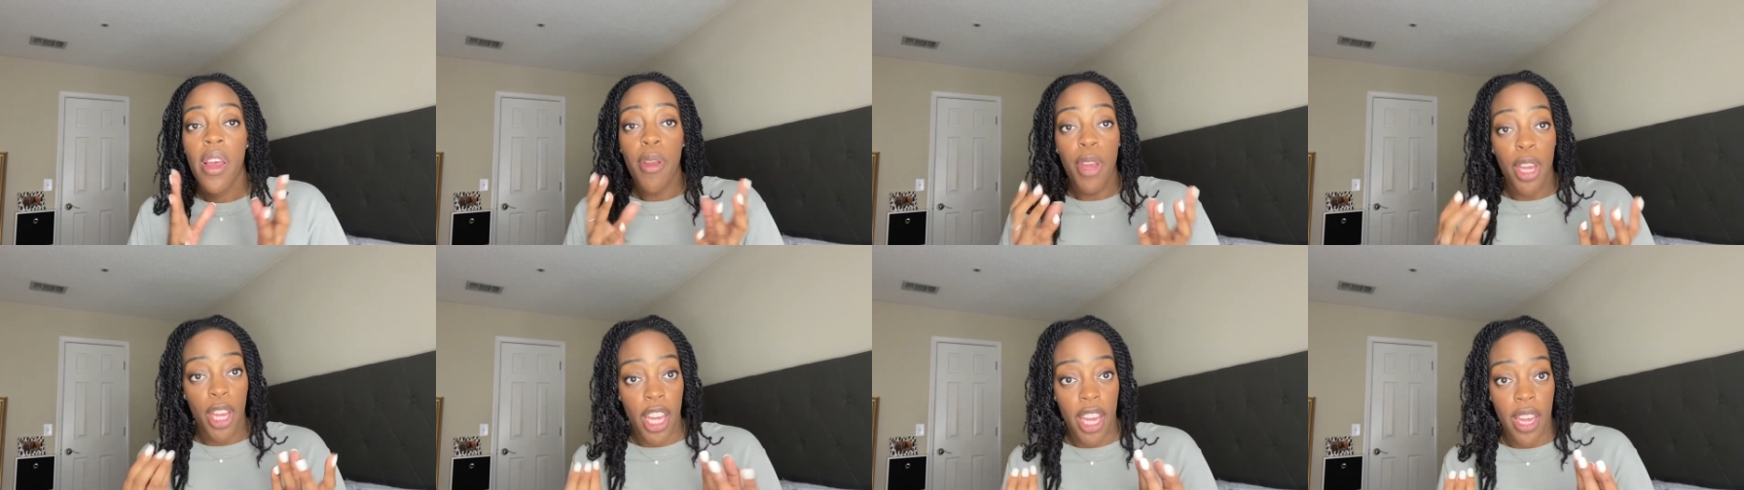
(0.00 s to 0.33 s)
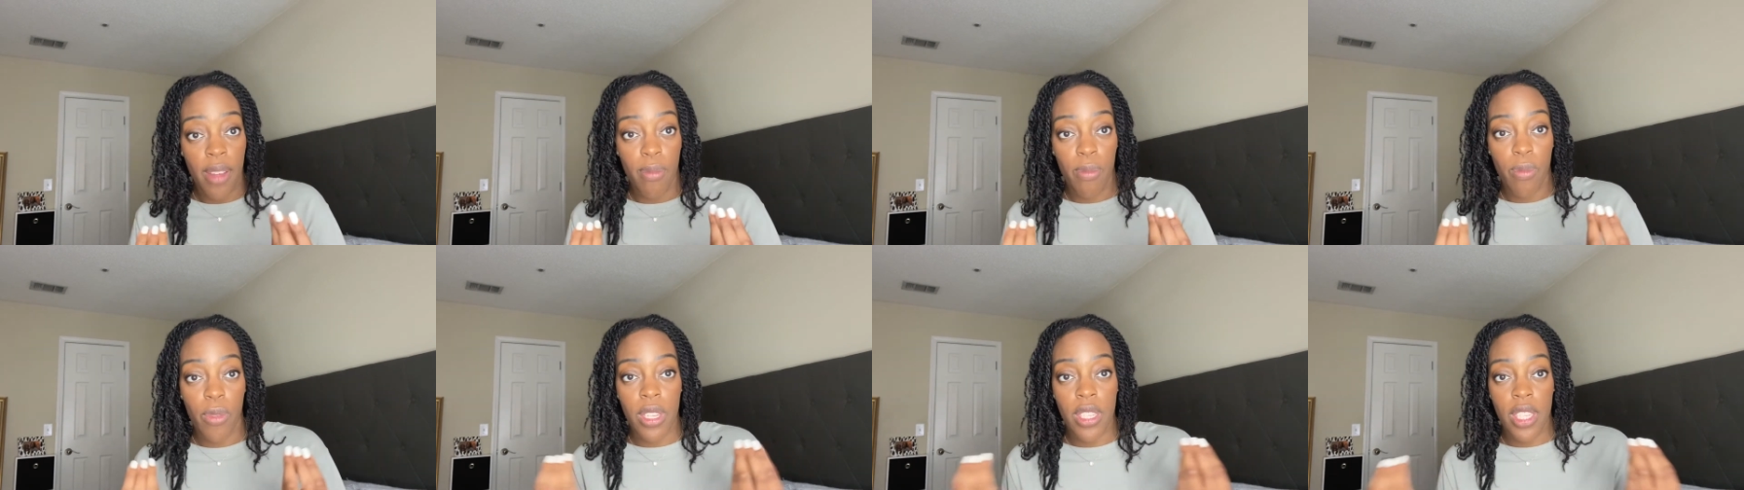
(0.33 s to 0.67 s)
get,
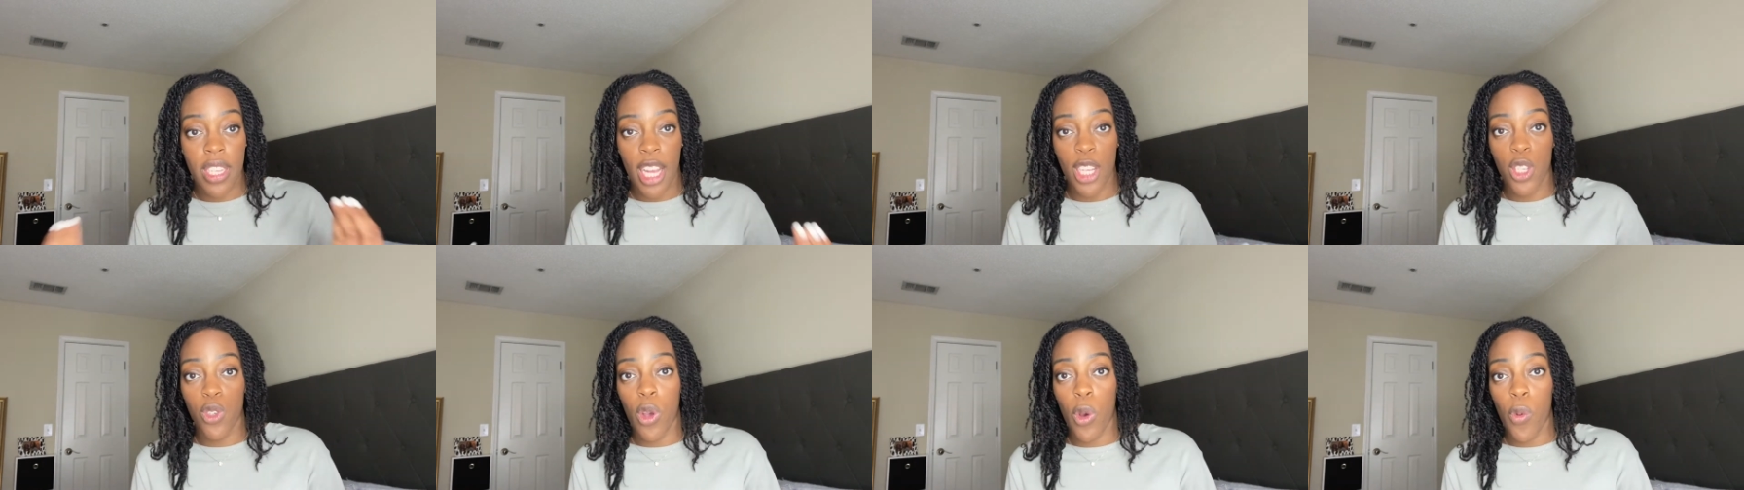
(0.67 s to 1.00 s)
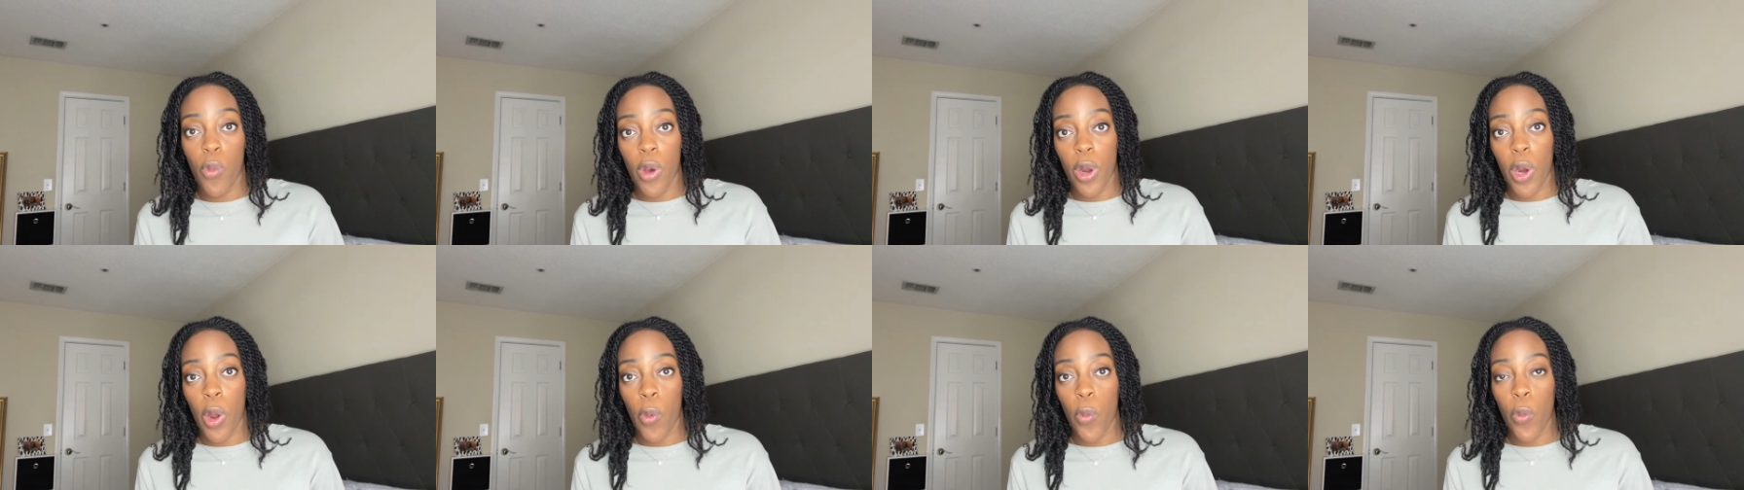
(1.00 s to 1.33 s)
schedule a
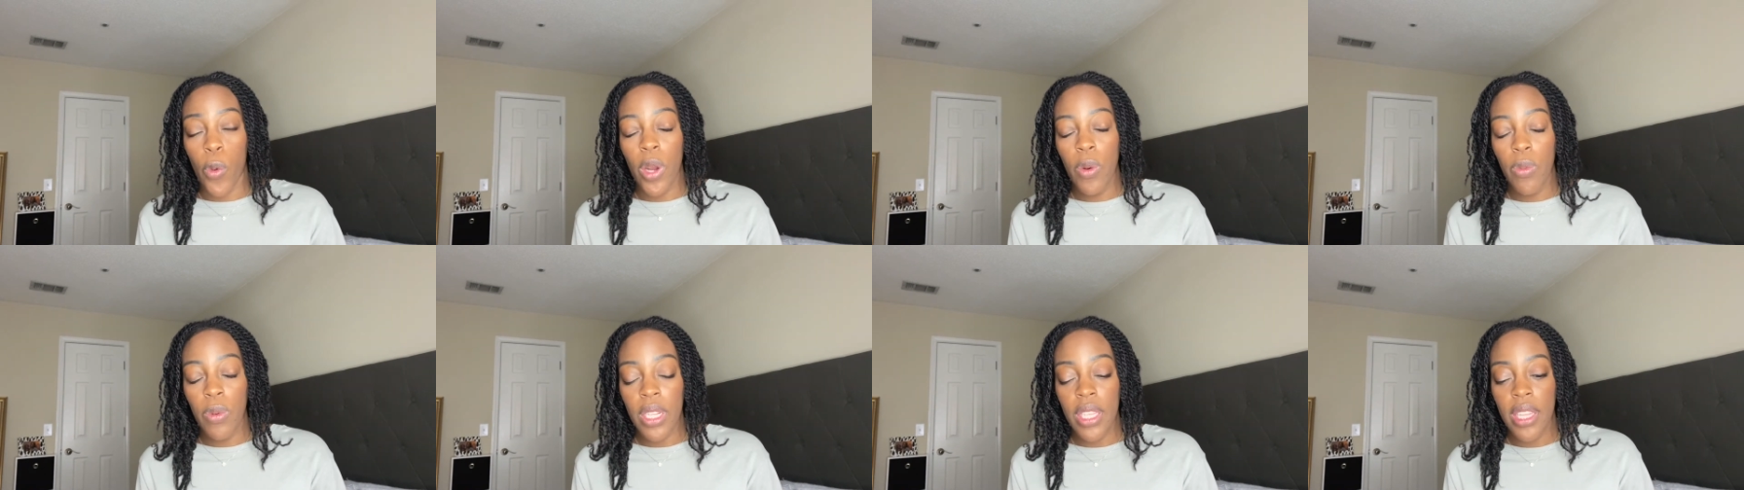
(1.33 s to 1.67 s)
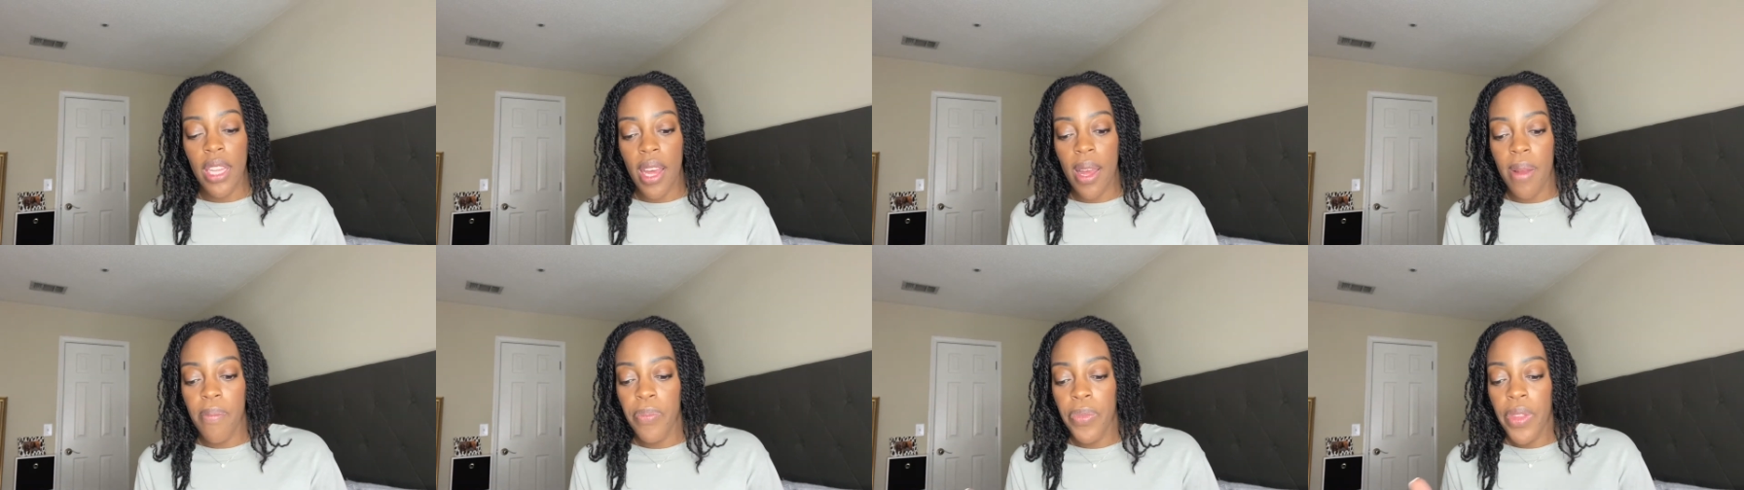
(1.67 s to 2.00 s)
one-on-one with
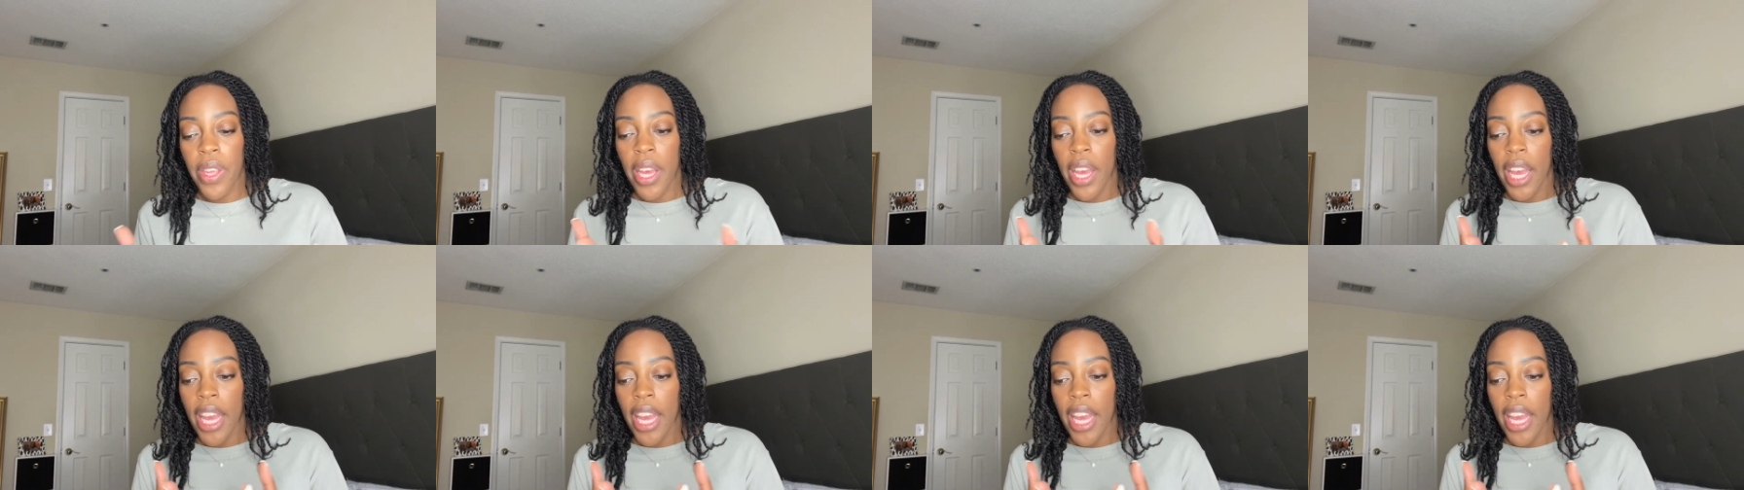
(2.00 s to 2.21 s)
them